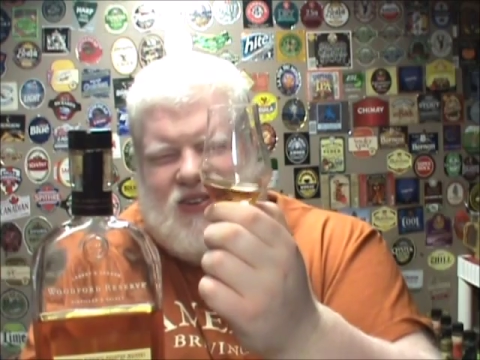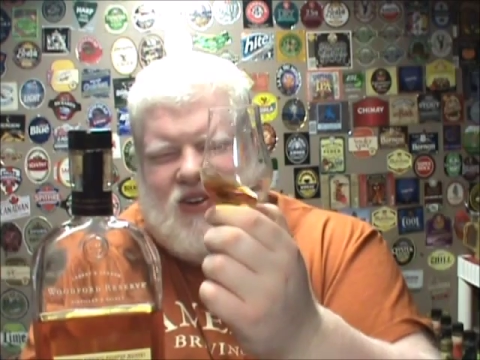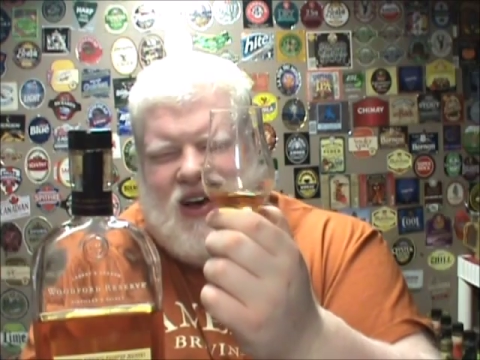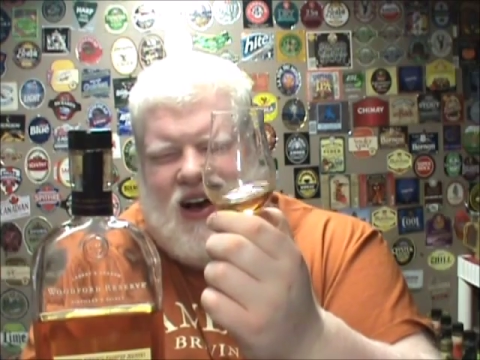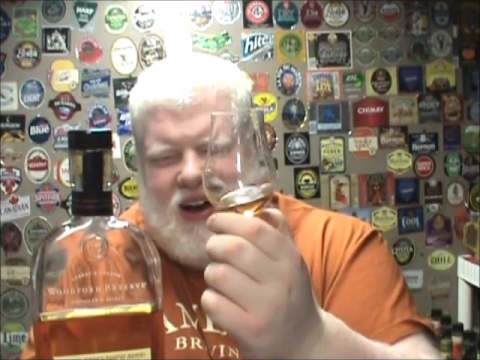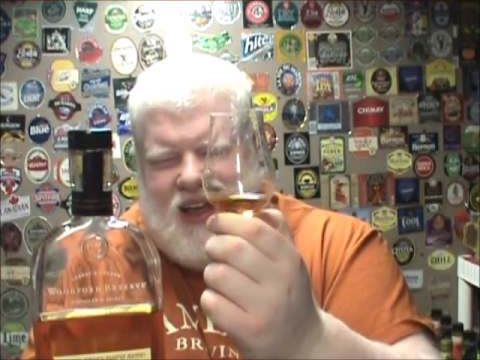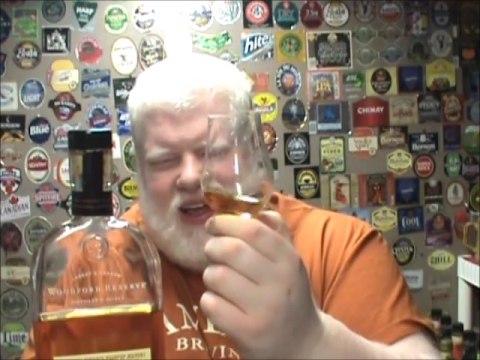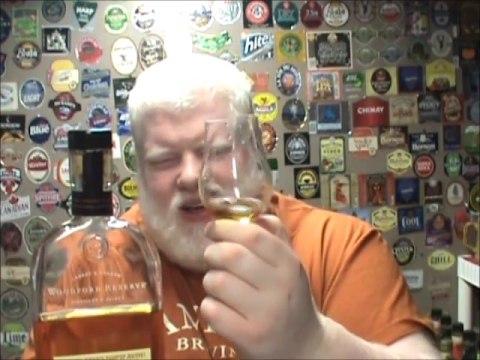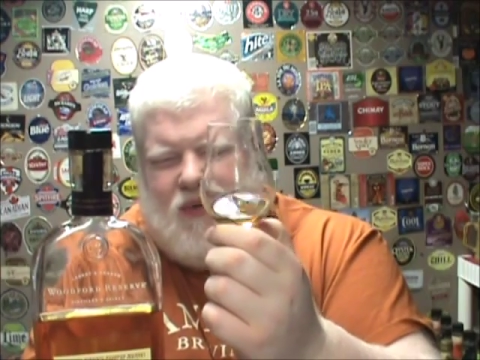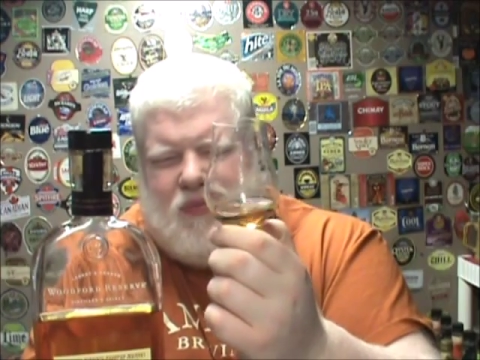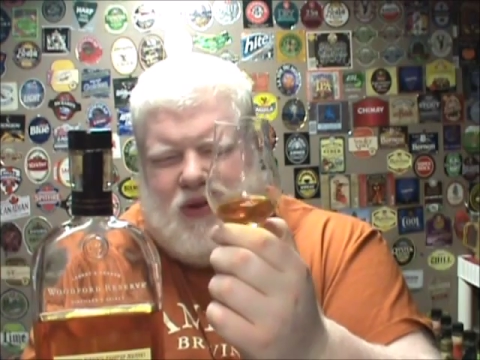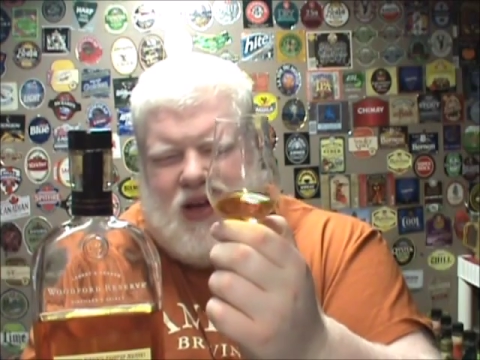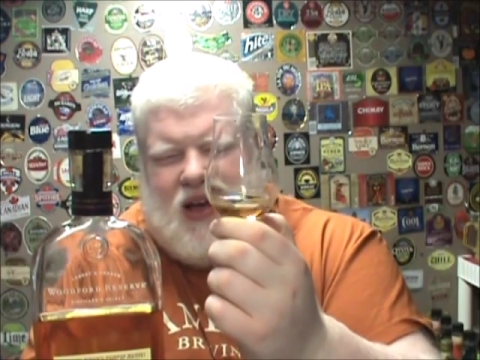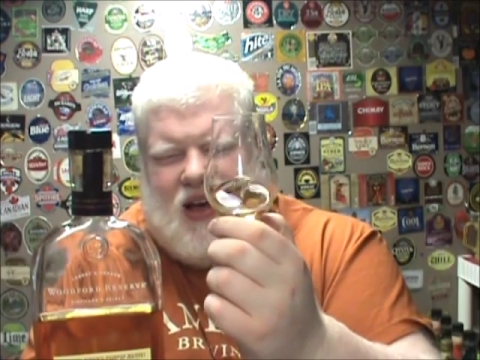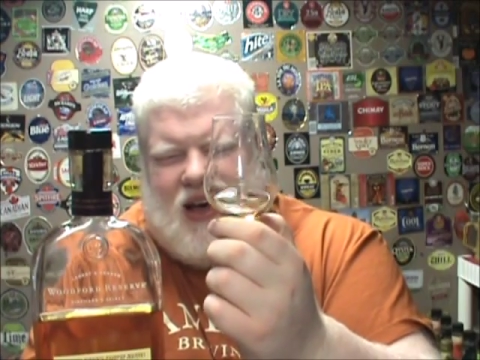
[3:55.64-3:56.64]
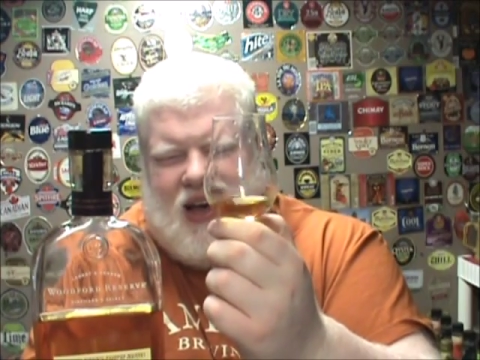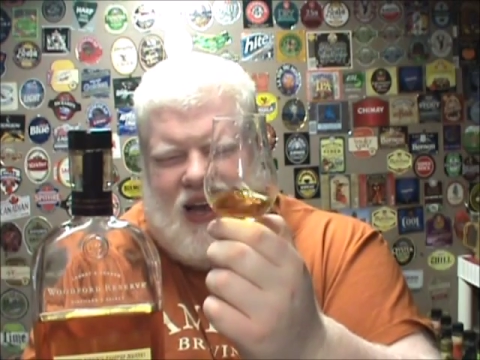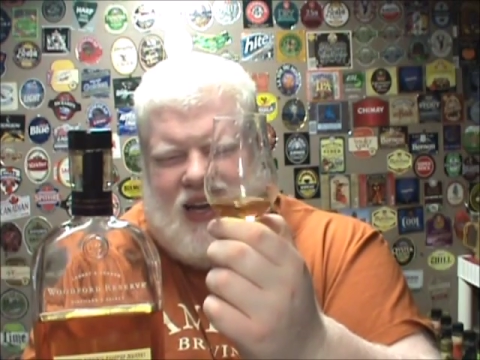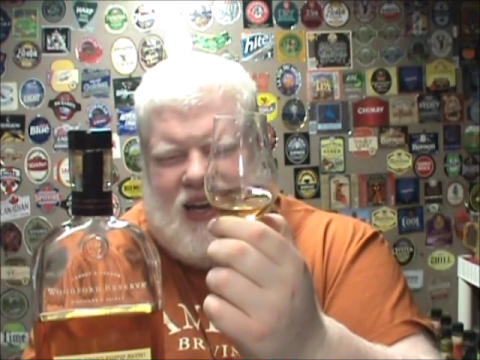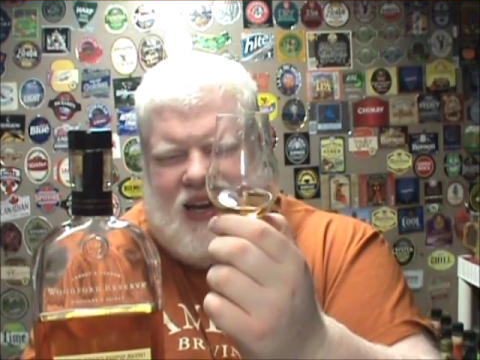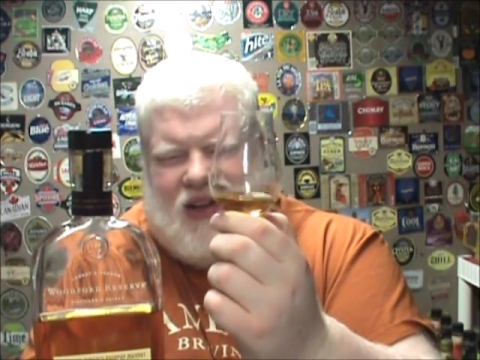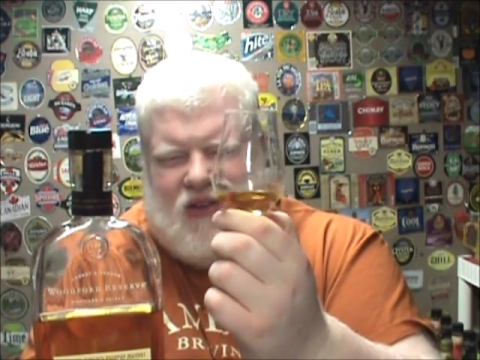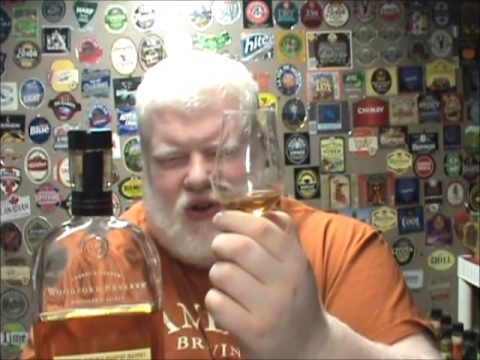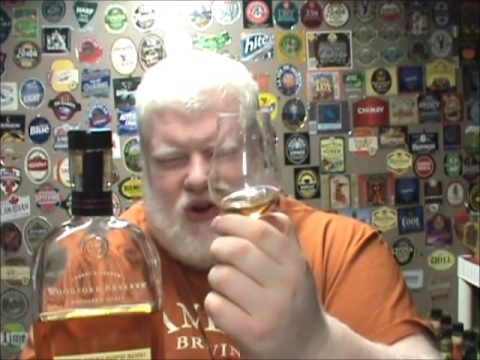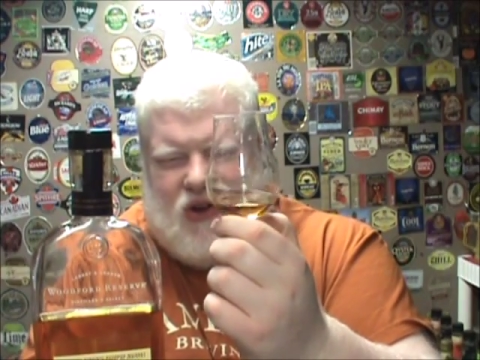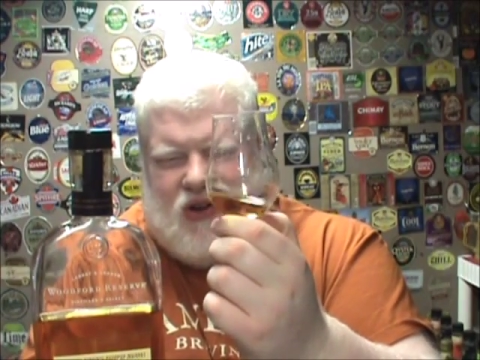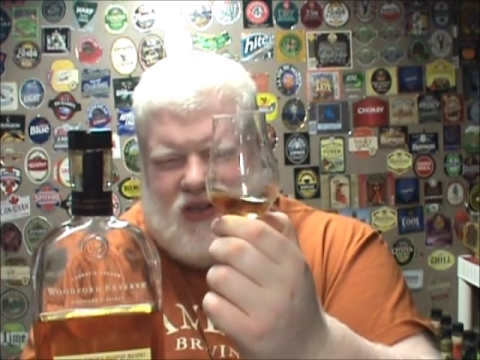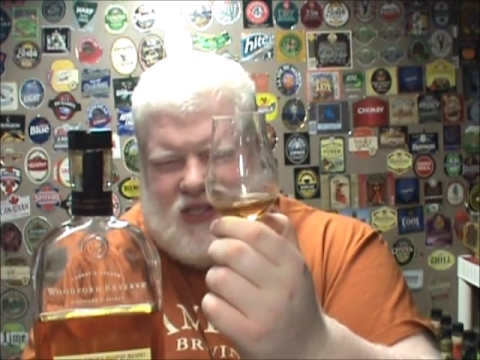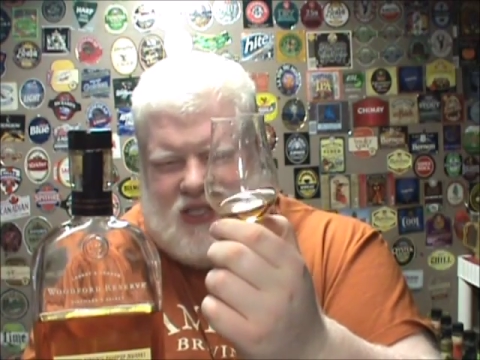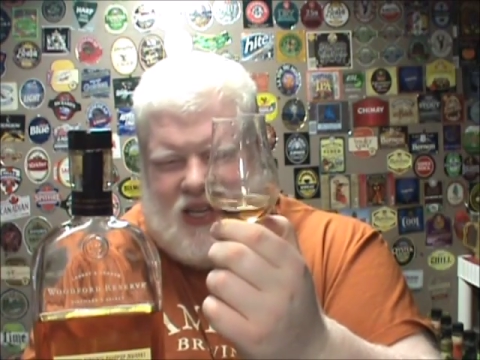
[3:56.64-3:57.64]
do not help to hide an
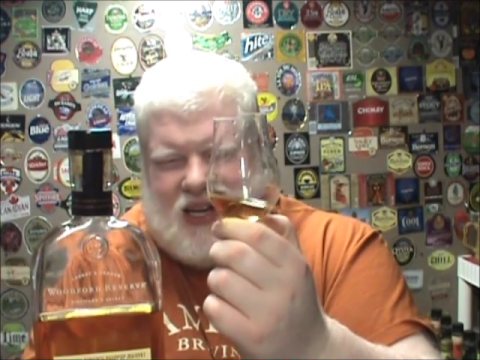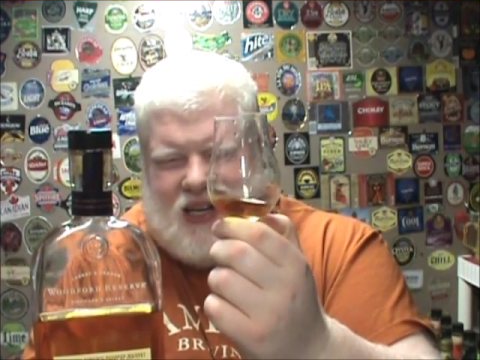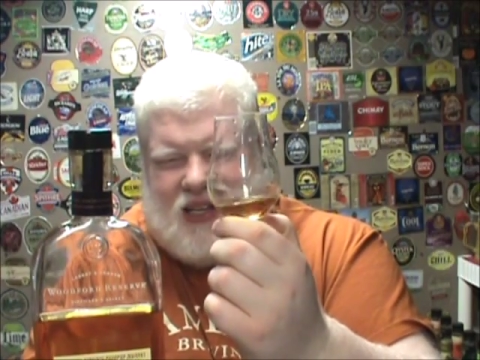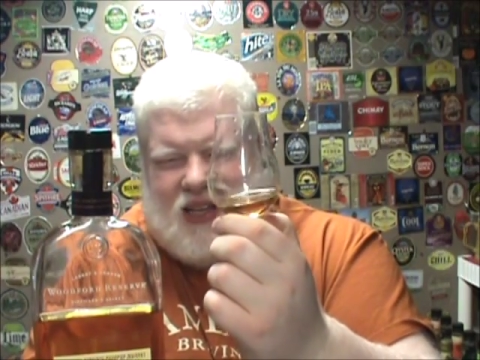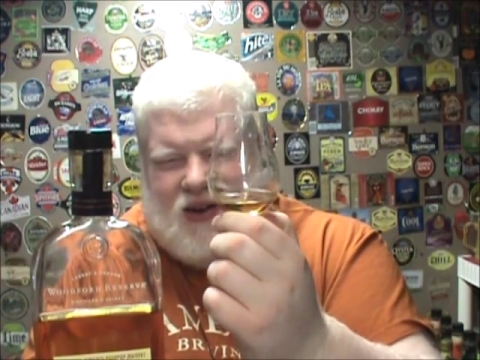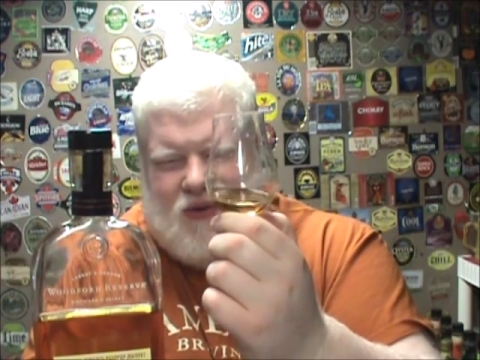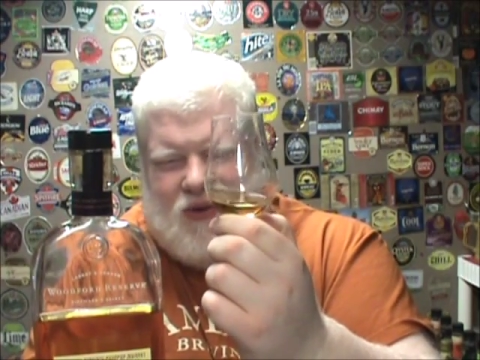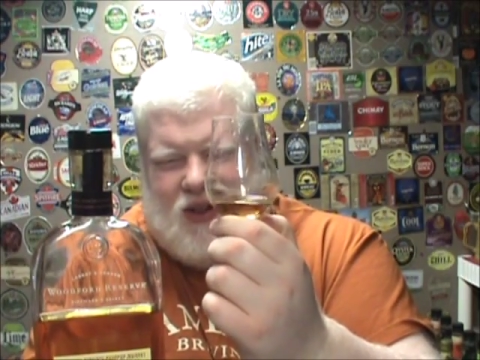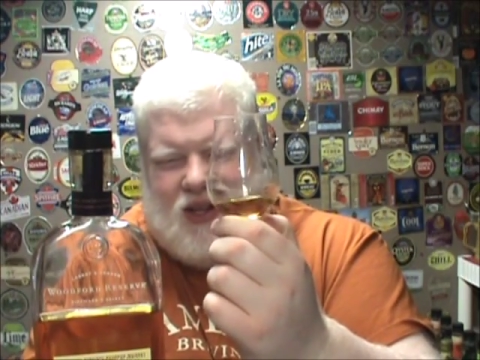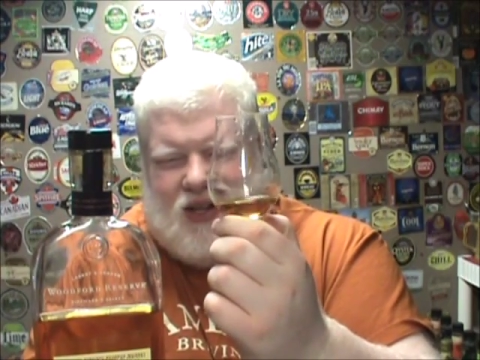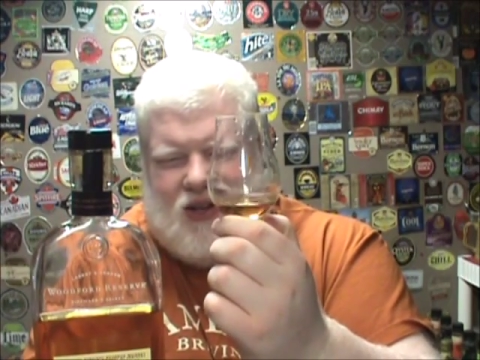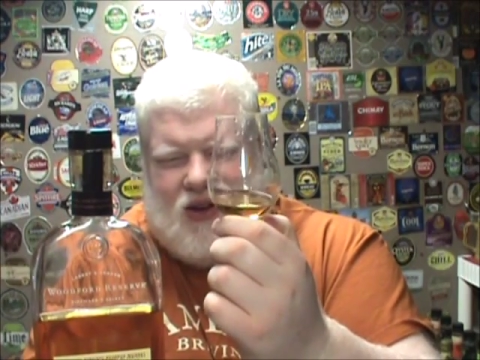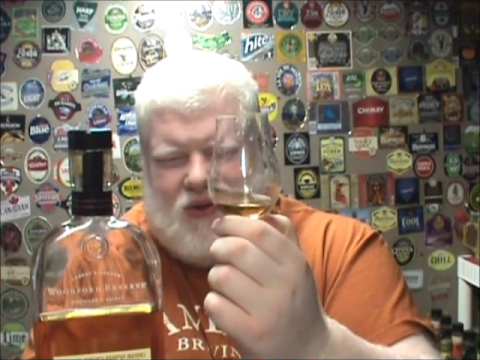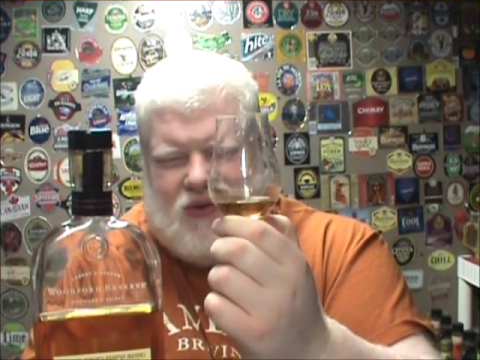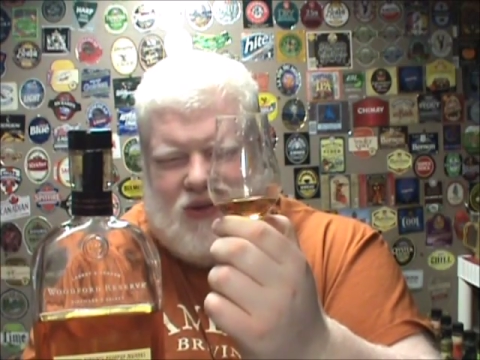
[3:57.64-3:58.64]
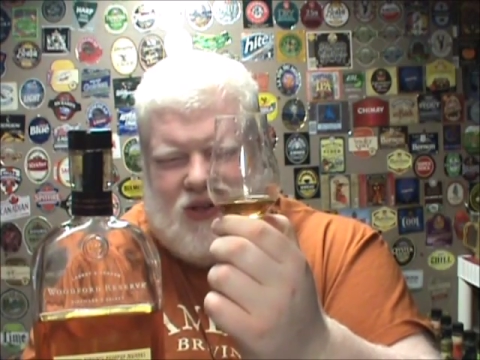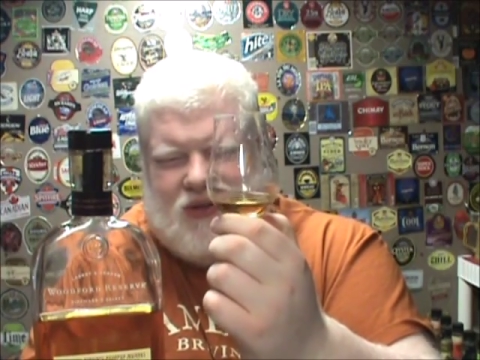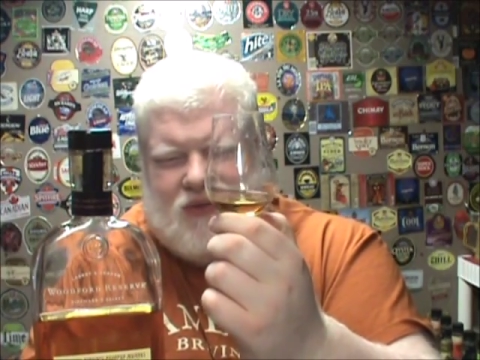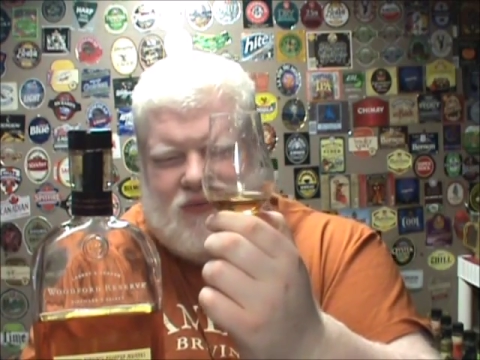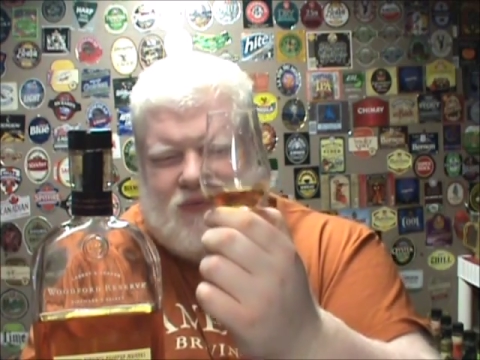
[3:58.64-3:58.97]
alcohol scent. They really don't.